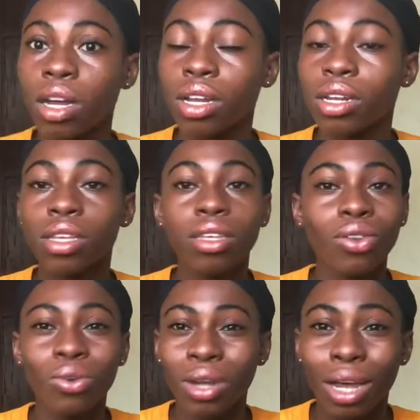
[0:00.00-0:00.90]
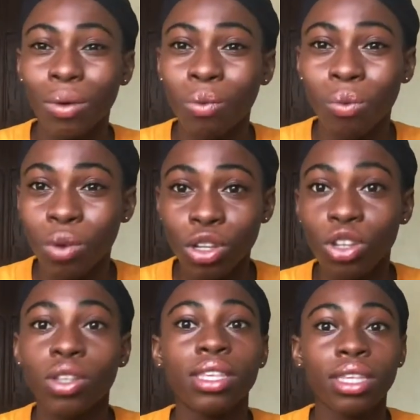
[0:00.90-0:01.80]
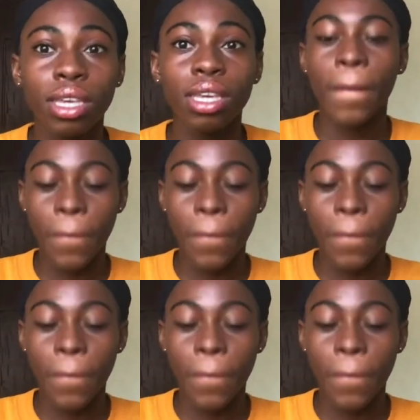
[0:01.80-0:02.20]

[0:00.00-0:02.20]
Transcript: it doesn't look like what you see